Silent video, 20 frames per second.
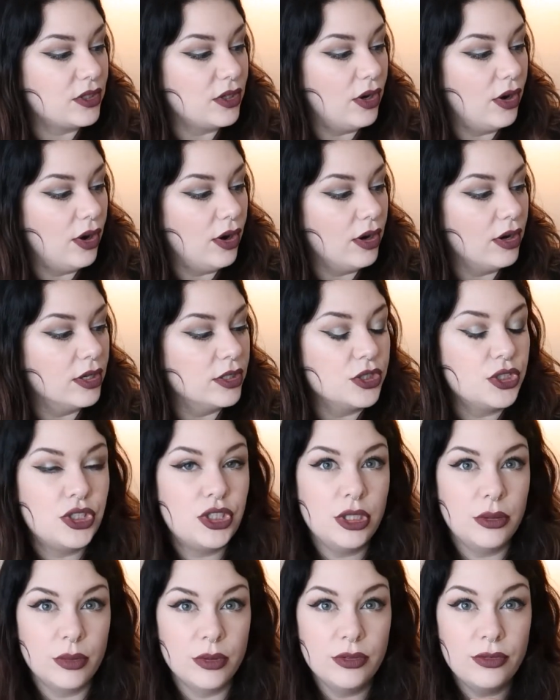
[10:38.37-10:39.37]
her
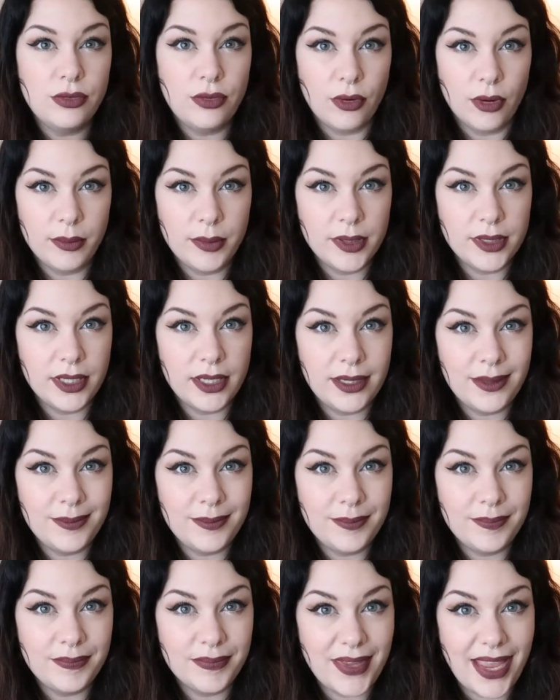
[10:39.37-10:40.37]
shimmer formula
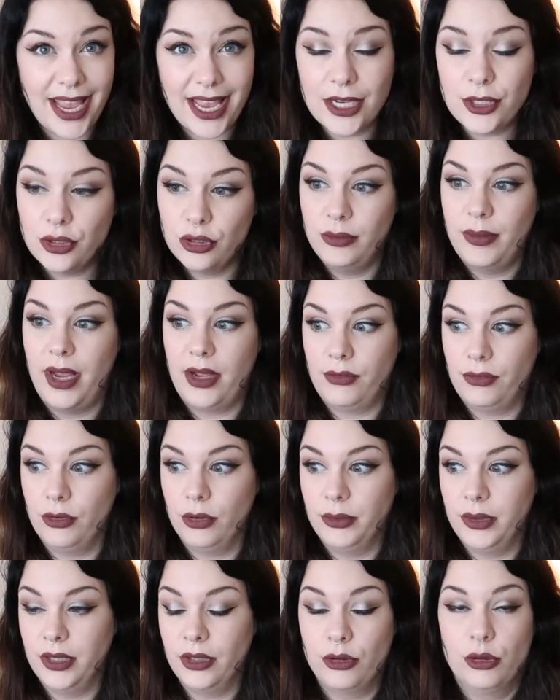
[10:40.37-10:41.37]
and her matte
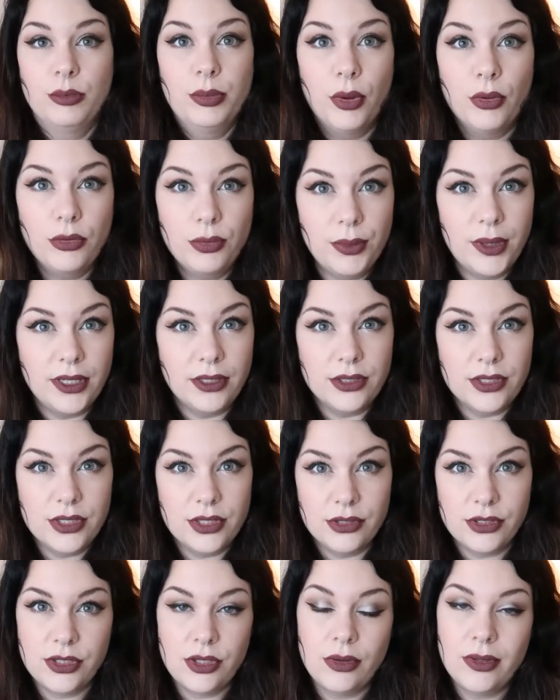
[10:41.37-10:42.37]
formula, they're both winners.
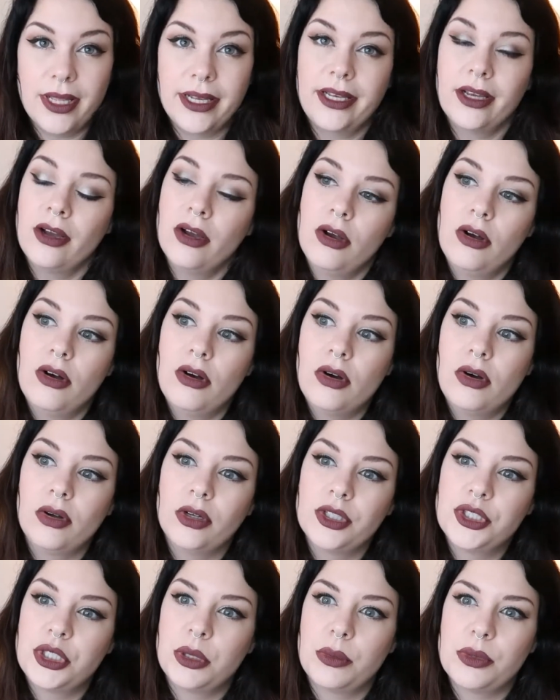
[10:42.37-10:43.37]
There's no like, oh,
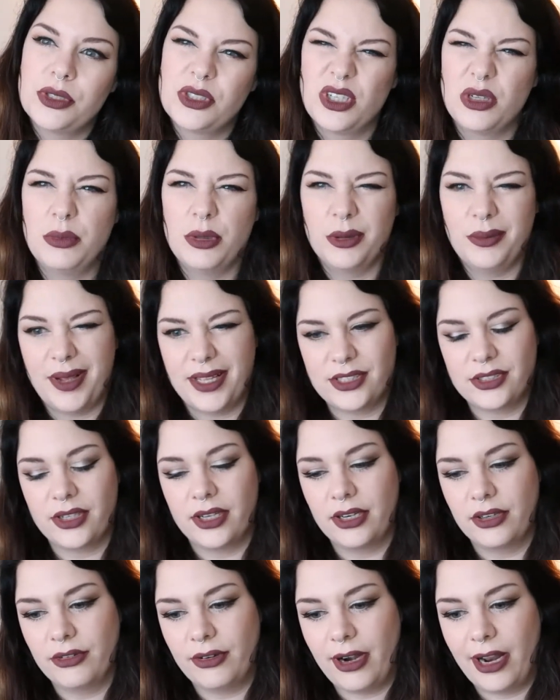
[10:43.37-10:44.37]
her shimmer's good, but her matte's
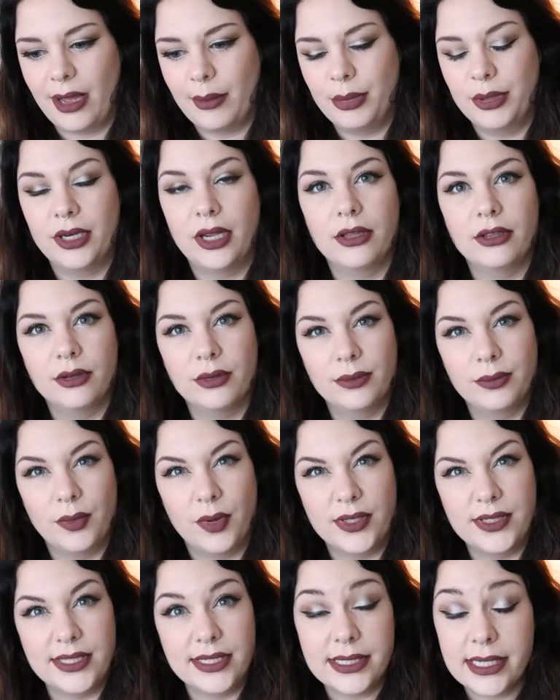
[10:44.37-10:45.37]
kind of crap. And other
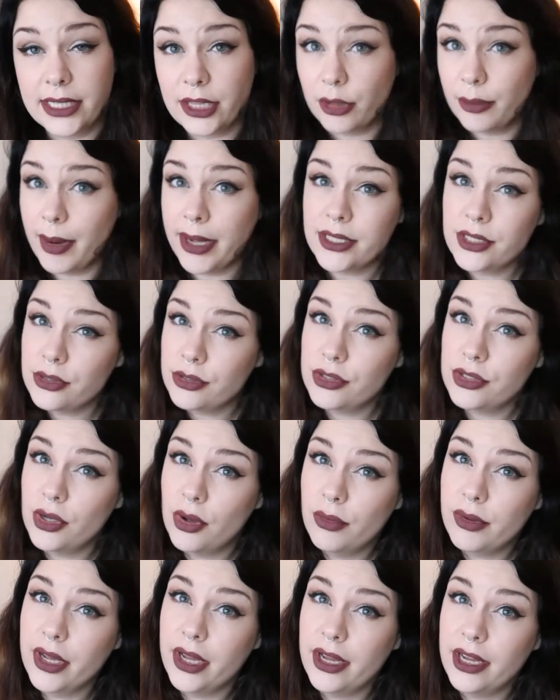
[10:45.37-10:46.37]
ones, it's like their mattes are
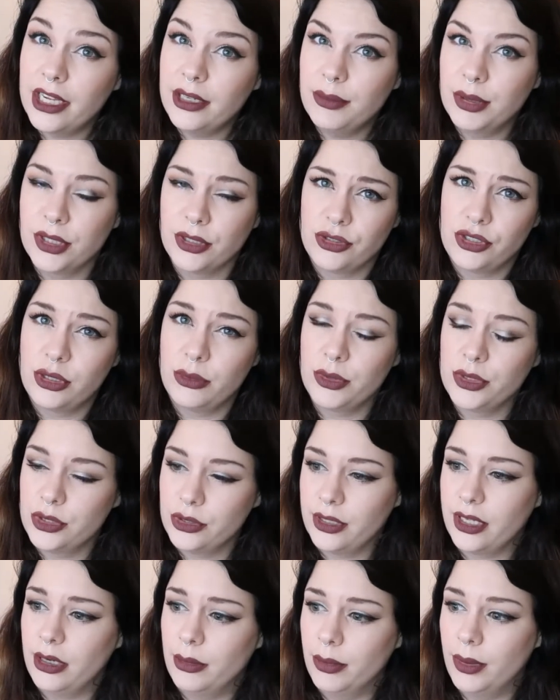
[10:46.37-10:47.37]
so good, but their shimmers
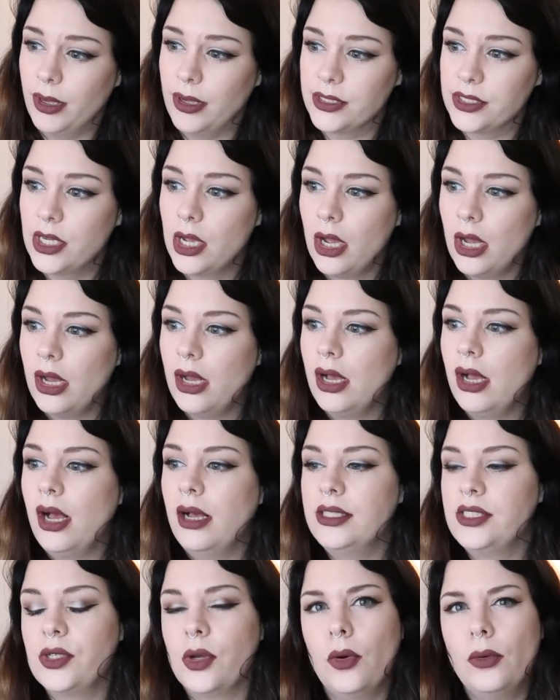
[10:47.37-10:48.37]
are kind of balls.
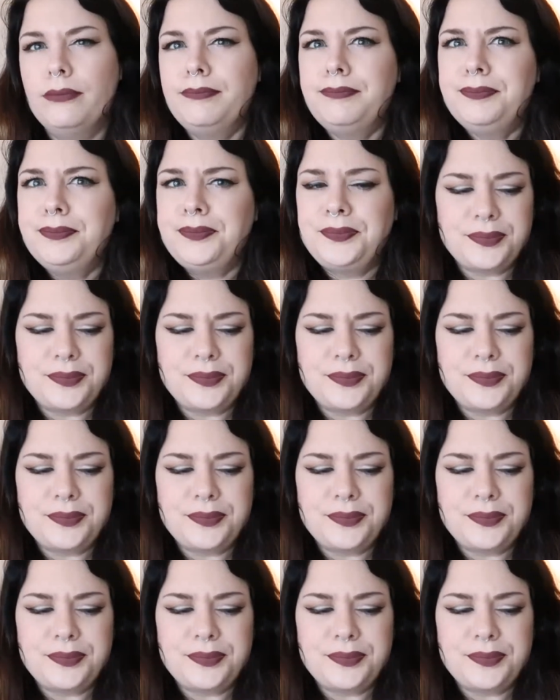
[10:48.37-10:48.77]
So